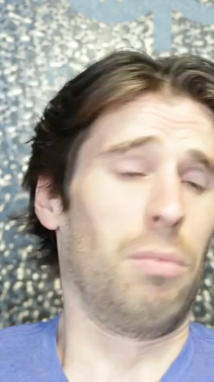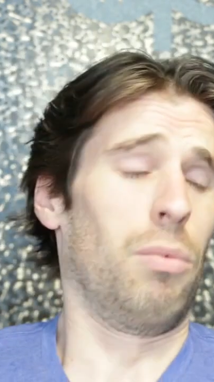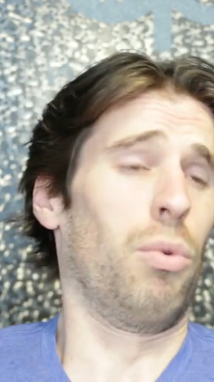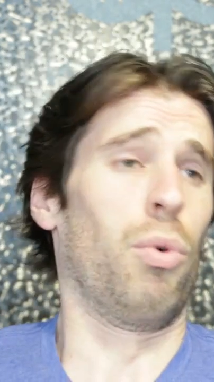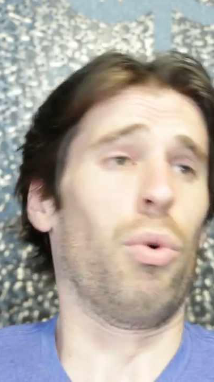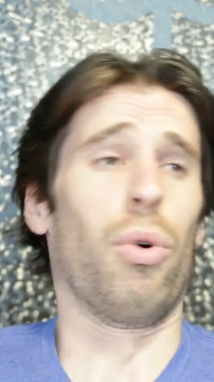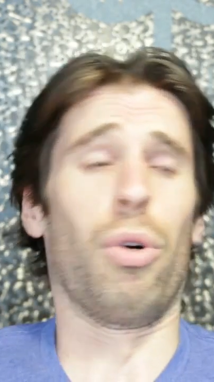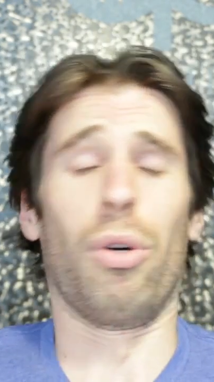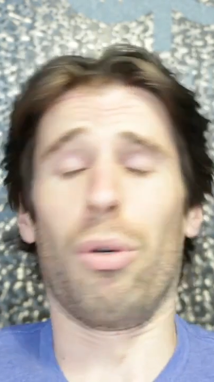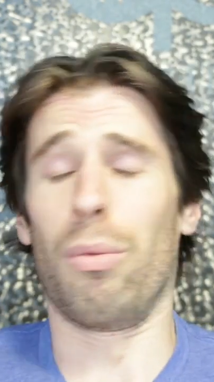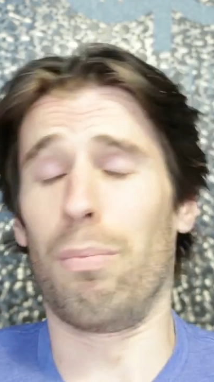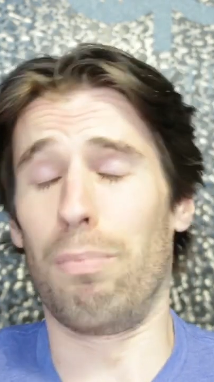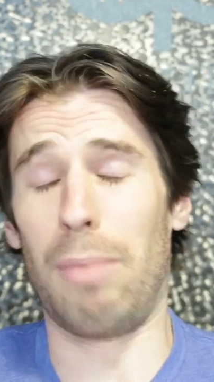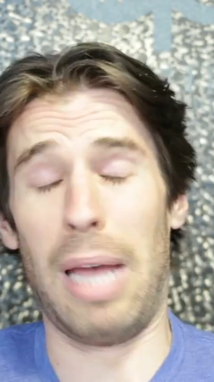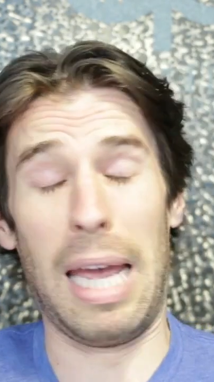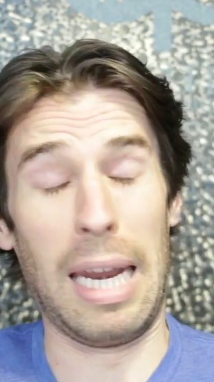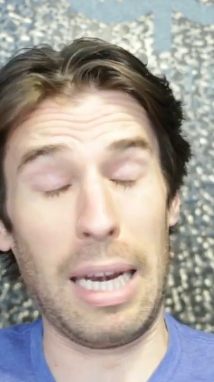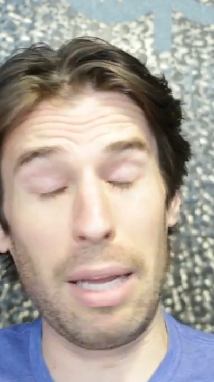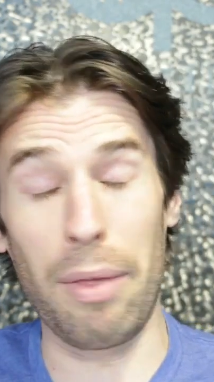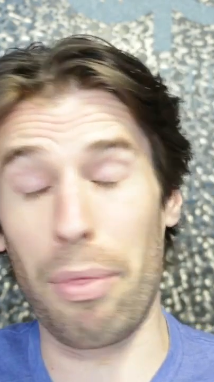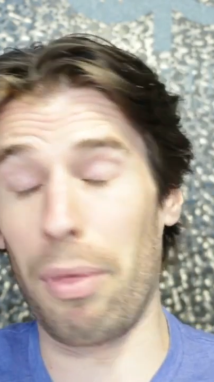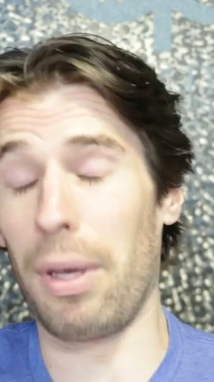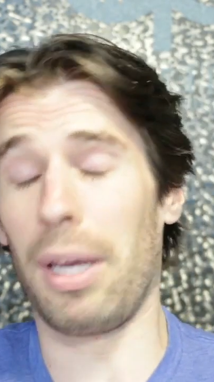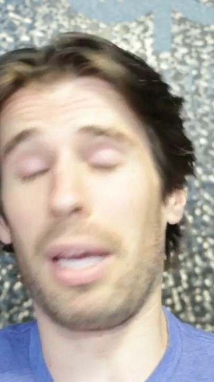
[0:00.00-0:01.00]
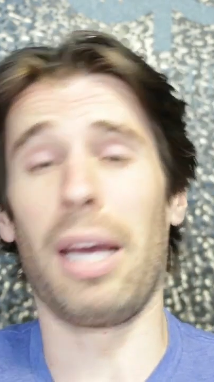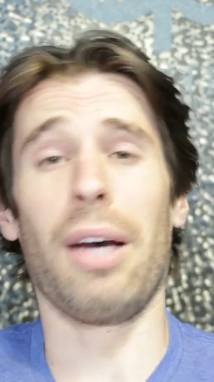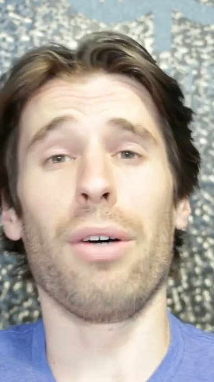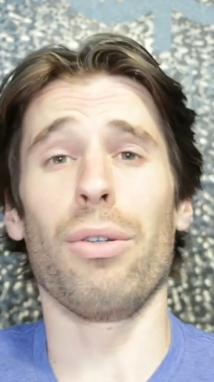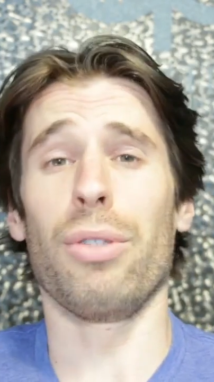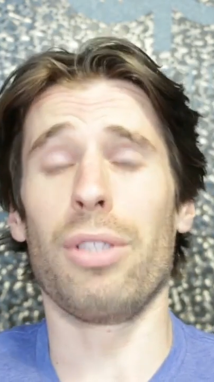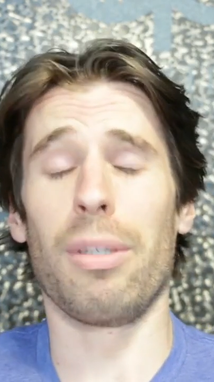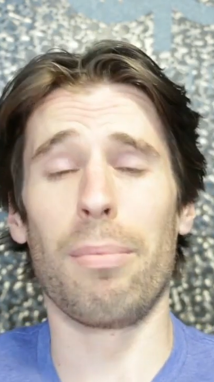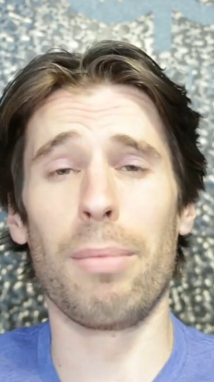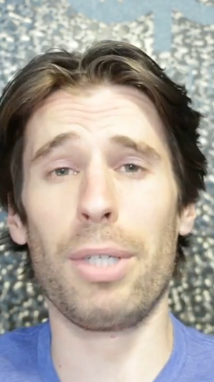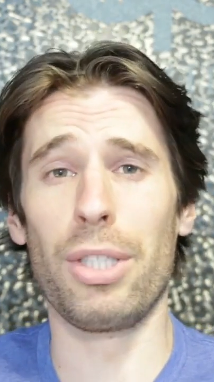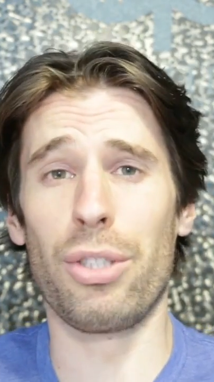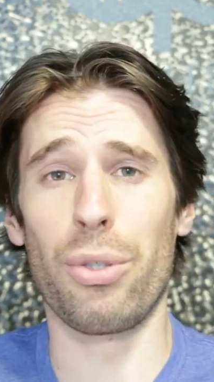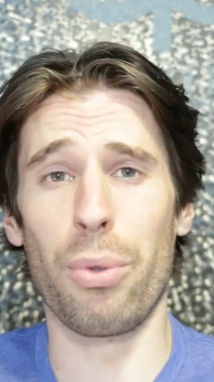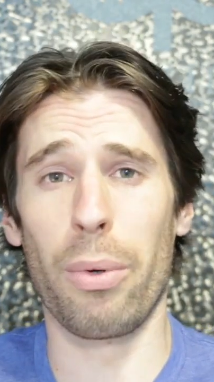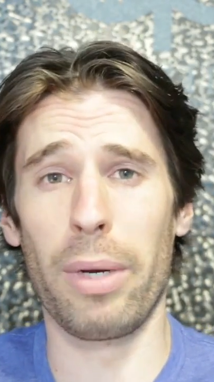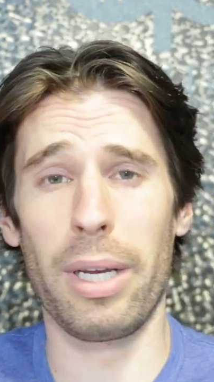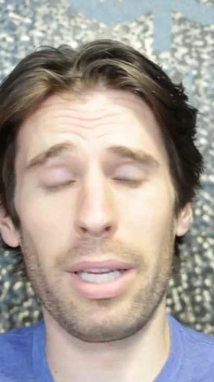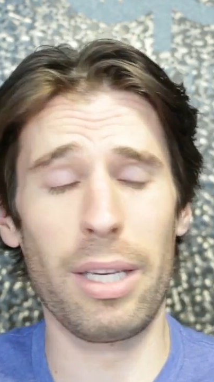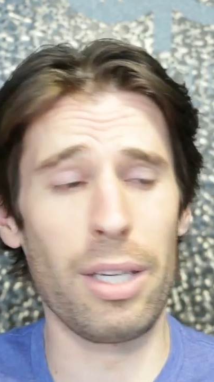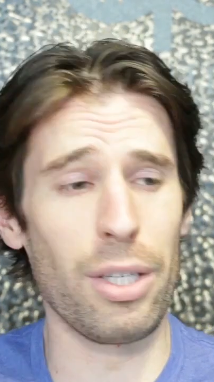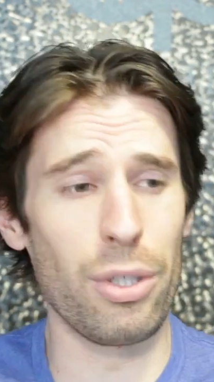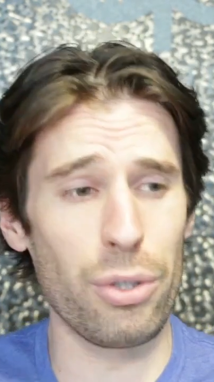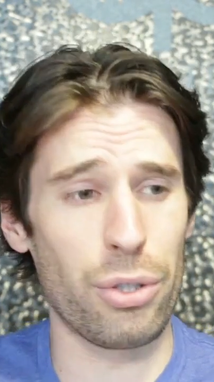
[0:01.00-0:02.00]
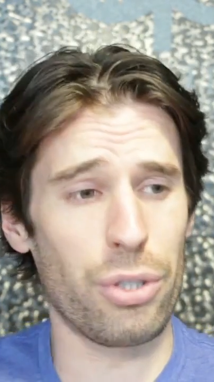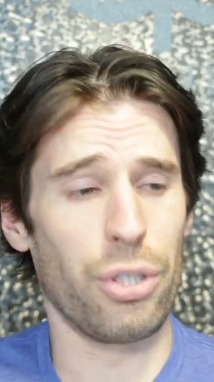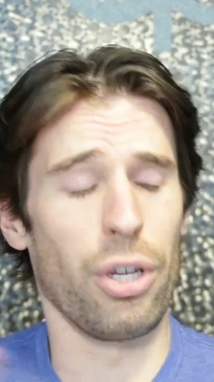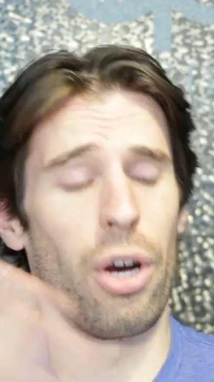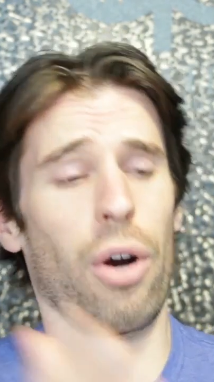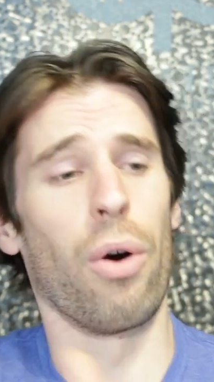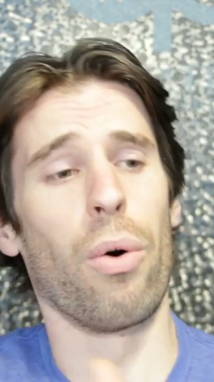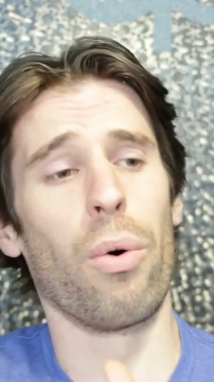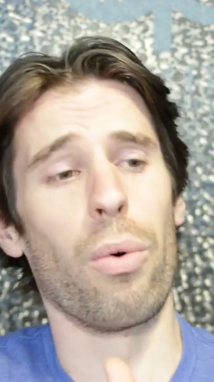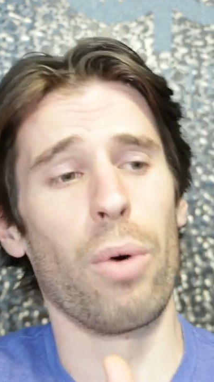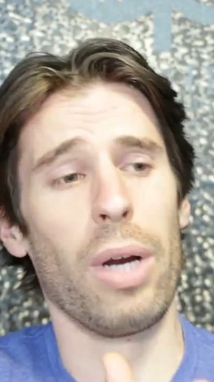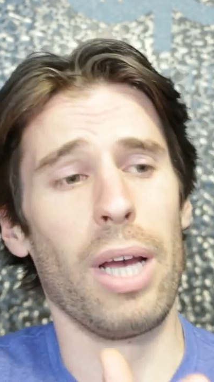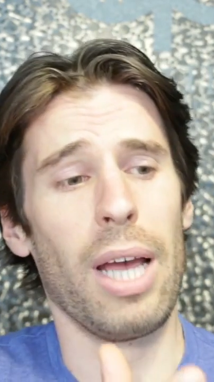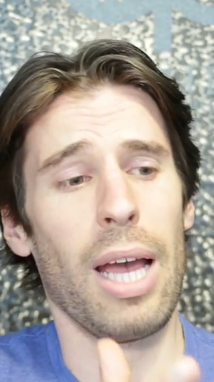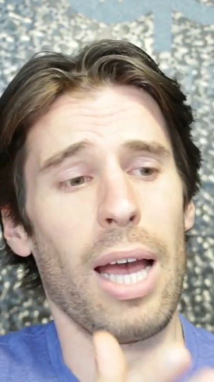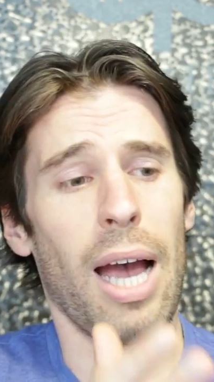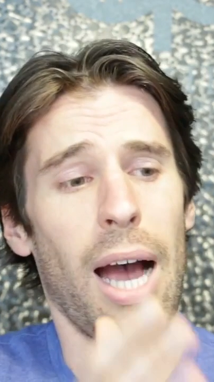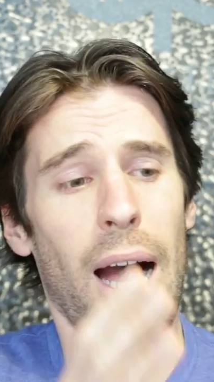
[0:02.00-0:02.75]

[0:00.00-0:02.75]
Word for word: or anything else in between? So